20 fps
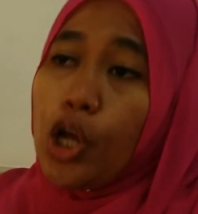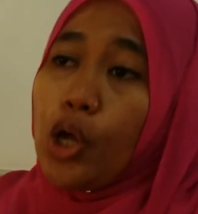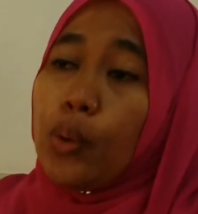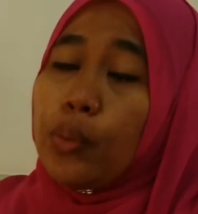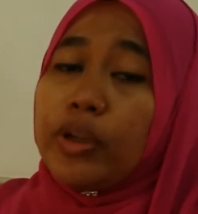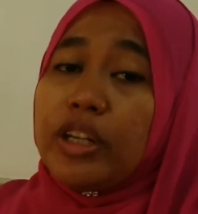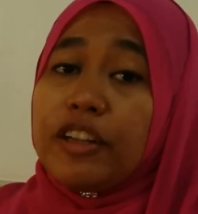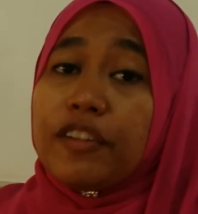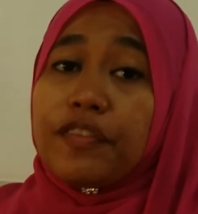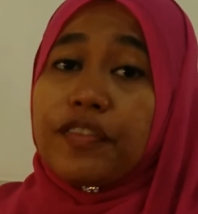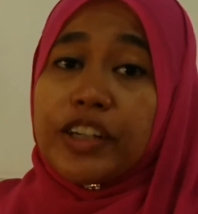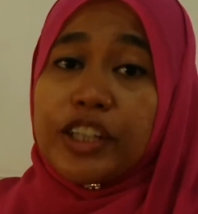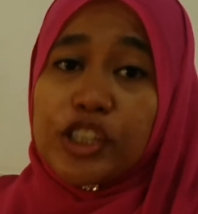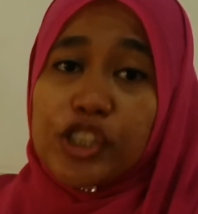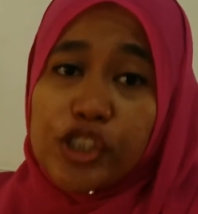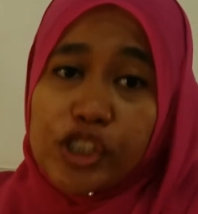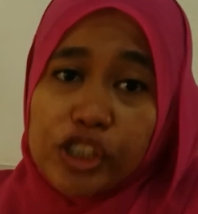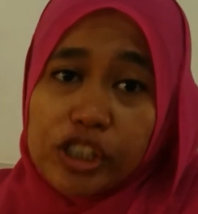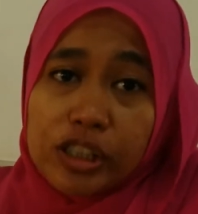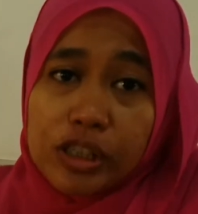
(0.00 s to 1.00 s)
We need
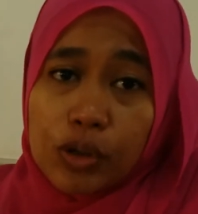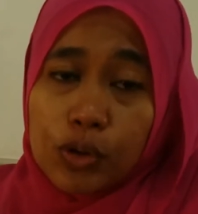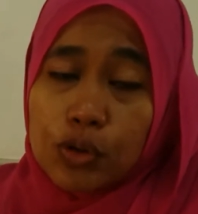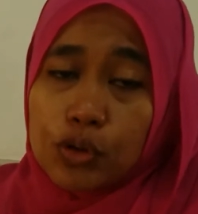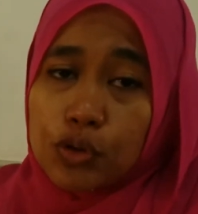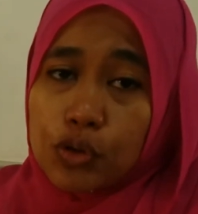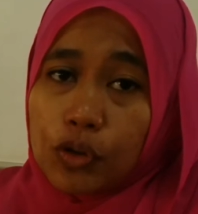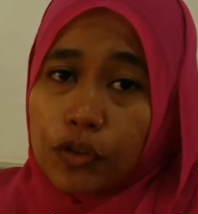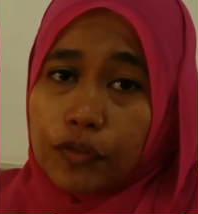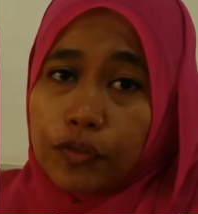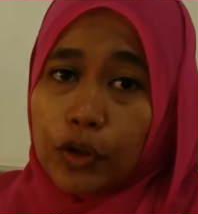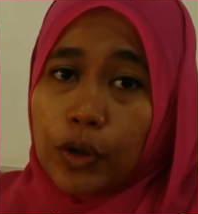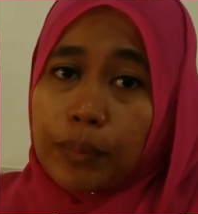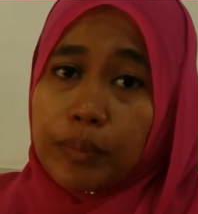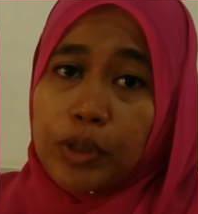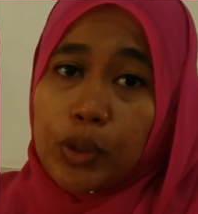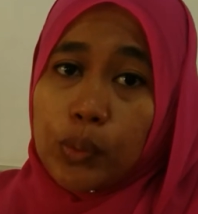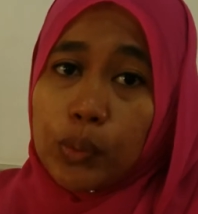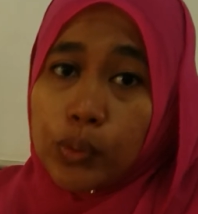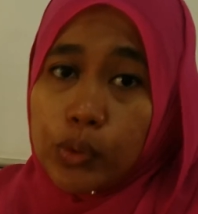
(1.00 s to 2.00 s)
furniture also from
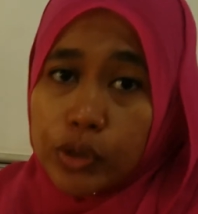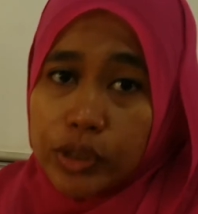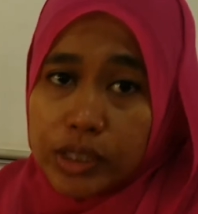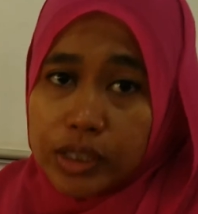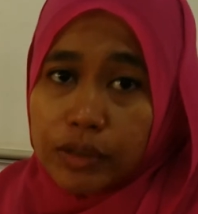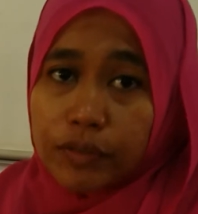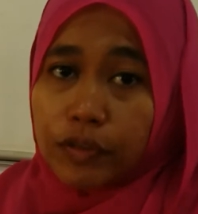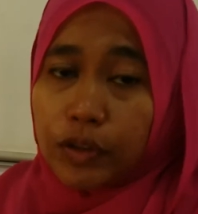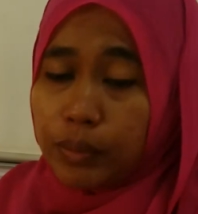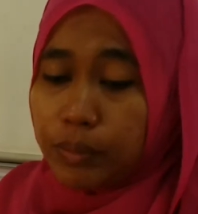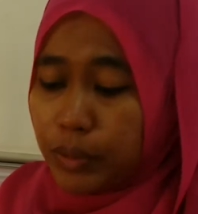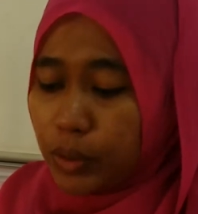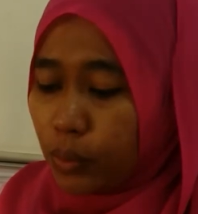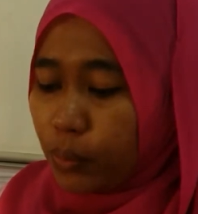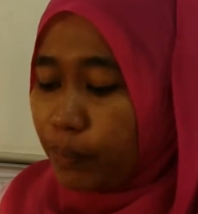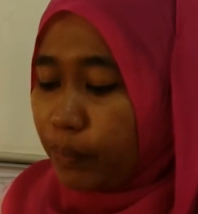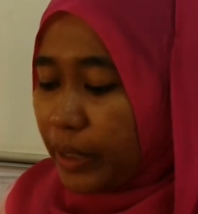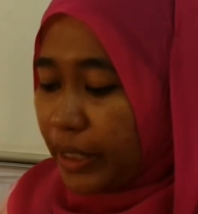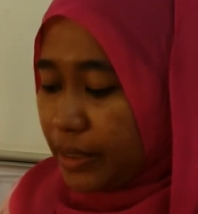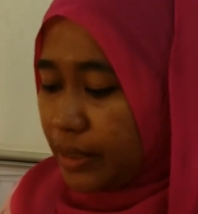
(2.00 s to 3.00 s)
the woods, from the
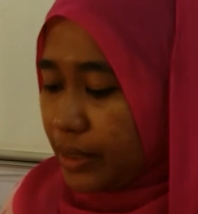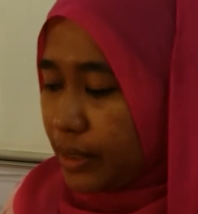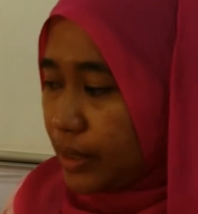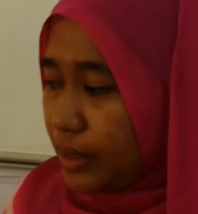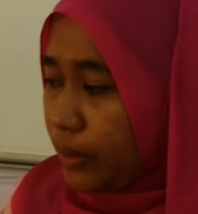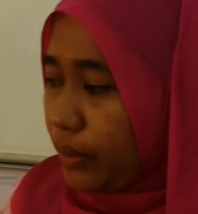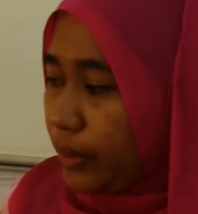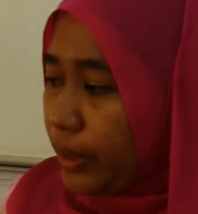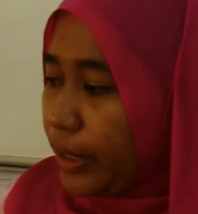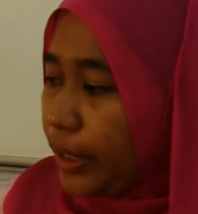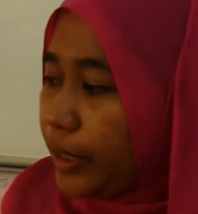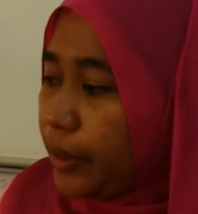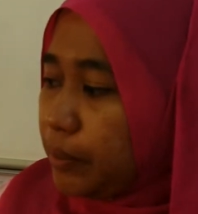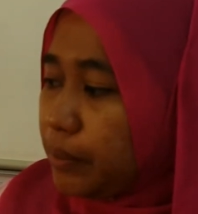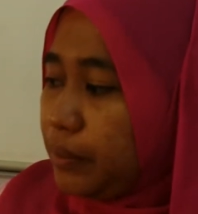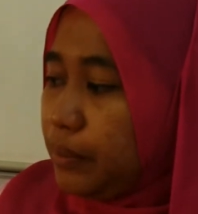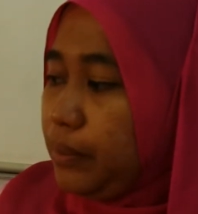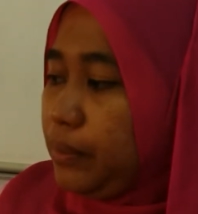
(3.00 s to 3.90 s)
plants. Okay.